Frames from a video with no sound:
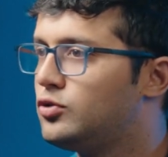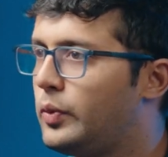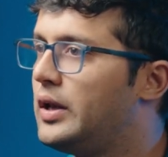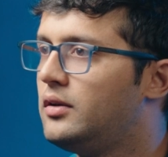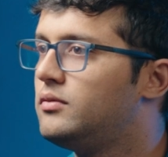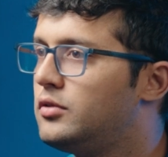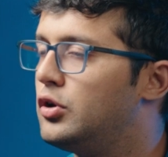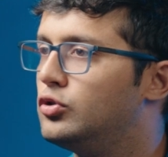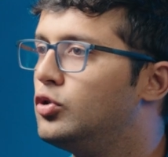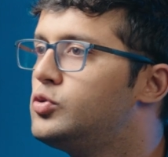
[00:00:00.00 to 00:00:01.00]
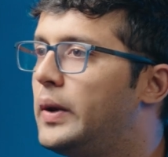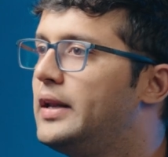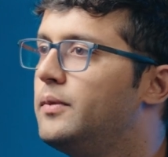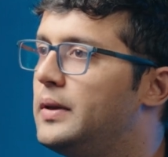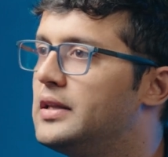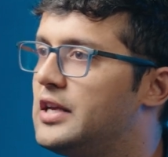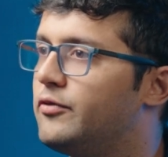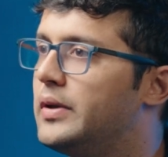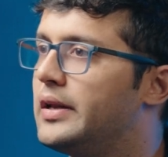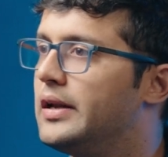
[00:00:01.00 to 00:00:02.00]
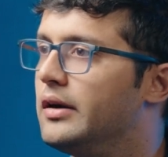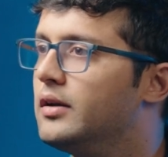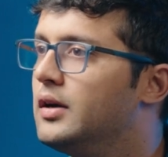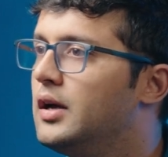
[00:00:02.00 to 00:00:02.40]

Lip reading: so those waiting periods have been cleared.